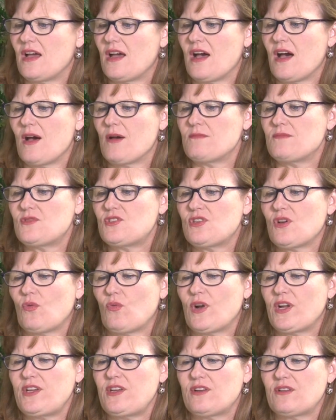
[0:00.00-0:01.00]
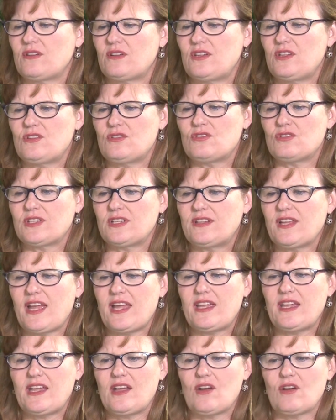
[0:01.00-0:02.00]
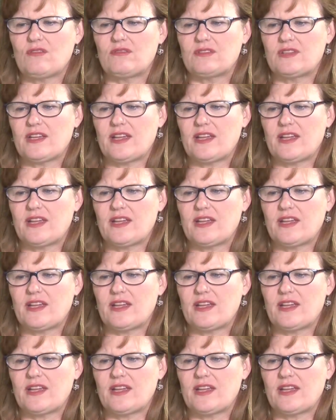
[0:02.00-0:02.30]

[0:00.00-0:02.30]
Um, so what you're usually taking over